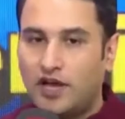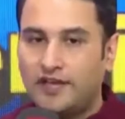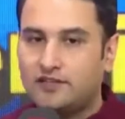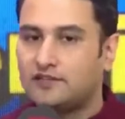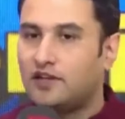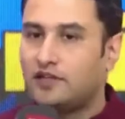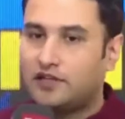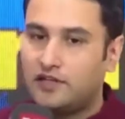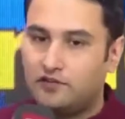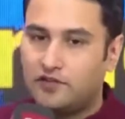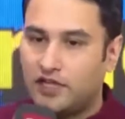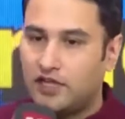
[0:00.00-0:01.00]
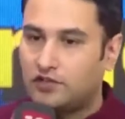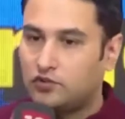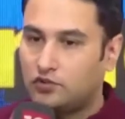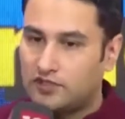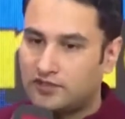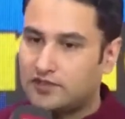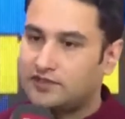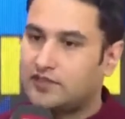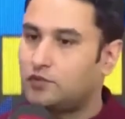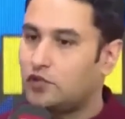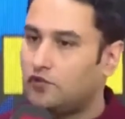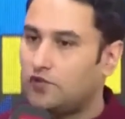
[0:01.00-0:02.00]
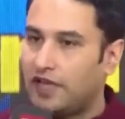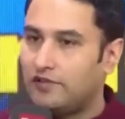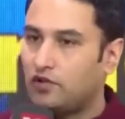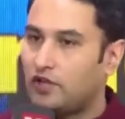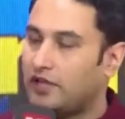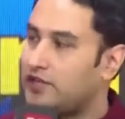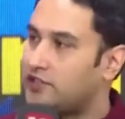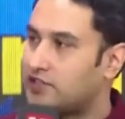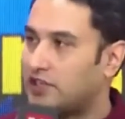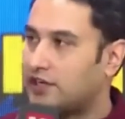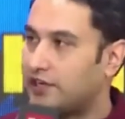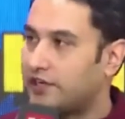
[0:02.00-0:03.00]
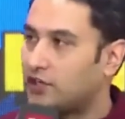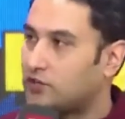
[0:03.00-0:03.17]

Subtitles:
I started Vedantu, this concept of live online teaching and learning, in